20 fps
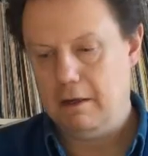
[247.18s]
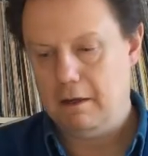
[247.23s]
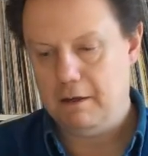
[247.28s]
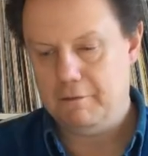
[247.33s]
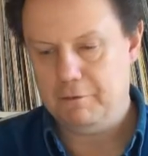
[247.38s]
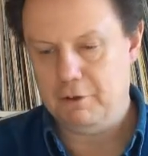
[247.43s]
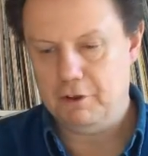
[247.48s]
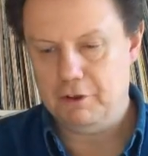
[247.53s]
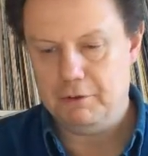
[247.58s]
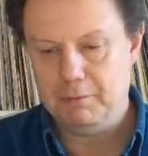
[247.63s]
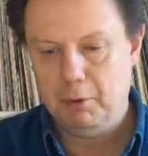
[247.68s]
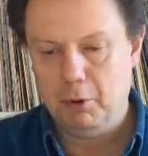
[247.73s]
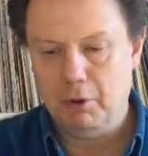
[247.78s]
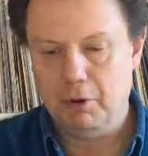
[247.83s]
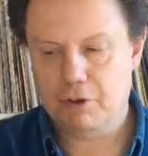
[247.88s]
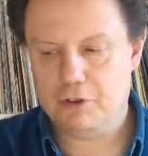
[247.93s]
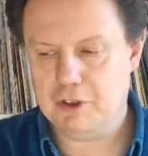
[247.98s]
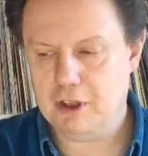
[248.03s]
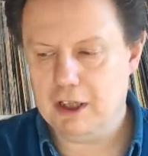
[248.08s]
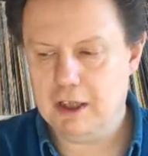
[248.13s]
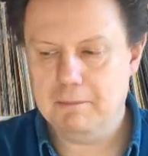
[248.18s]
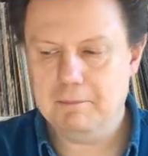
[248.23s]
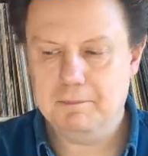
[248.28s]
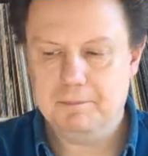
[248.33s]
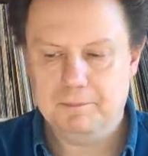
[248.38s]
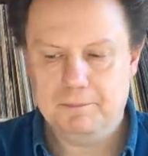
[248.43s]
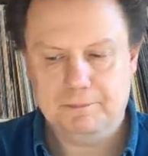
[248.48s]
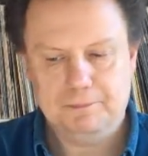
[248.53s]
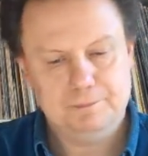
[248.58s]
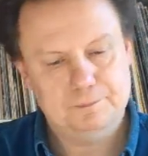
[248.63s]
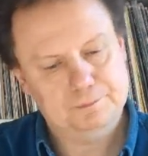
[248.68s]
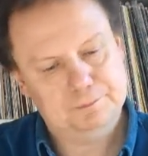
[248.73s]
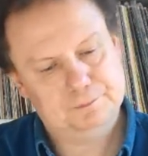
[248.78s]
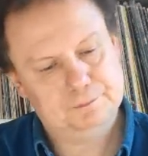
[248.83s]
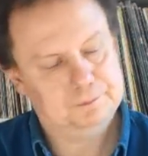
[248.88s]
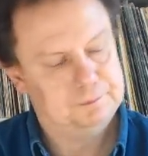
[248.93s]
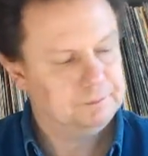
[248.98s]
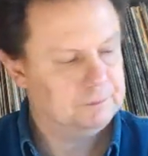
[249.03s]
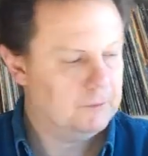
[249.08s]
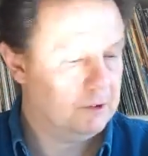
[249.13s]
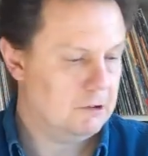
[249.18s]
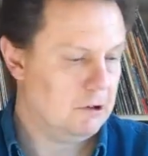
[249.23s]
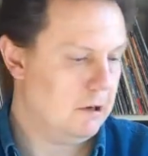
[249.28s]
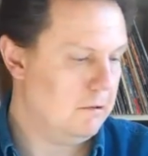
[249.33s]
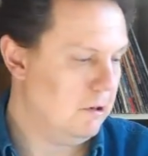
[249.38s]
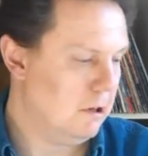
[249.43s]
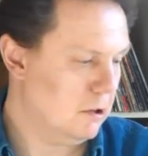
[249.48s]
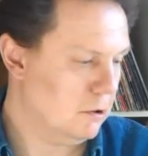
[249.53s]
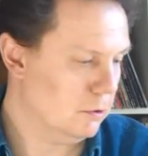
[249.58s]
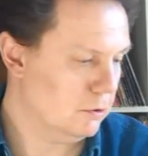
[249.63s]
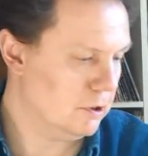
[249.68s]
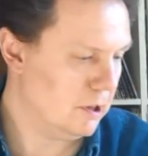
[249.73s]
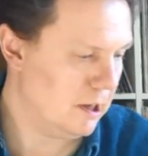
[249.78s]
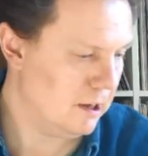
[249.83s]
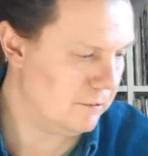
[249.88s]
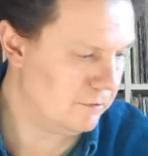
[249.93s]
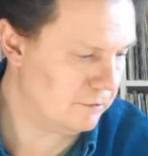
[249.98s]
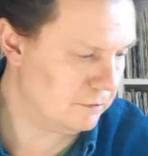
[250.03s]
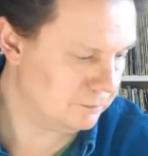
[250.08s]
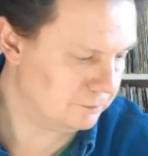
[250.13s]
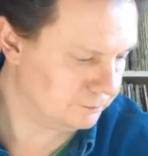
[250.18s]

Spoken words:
Otherwise, it's more of the same. Great record to have.